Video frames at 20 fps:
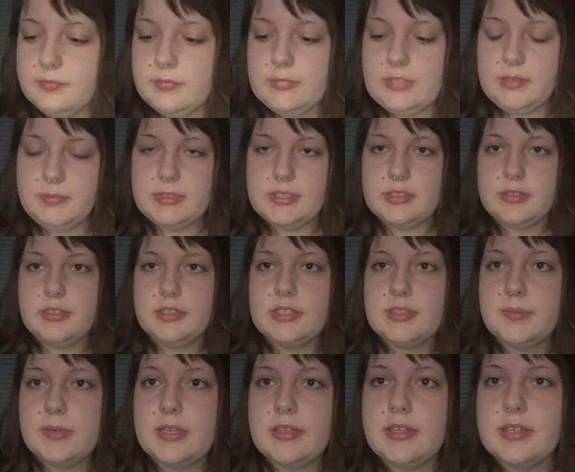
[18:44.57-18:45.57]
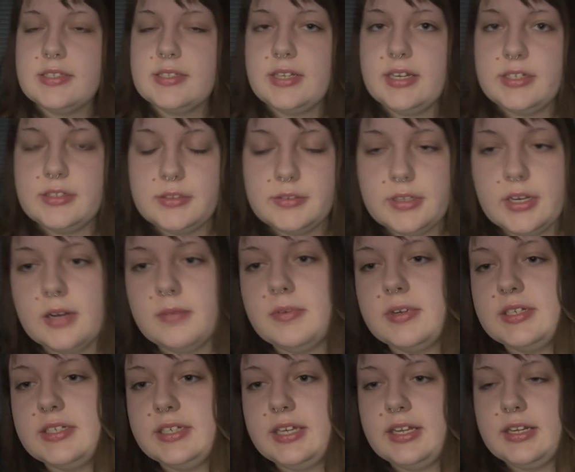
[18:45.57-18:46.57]
I'm just going to spray this, and I do not
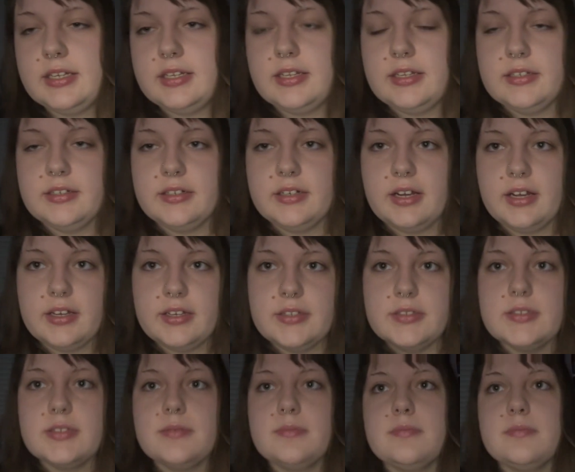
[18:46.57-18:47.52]
want to get it in your eyes.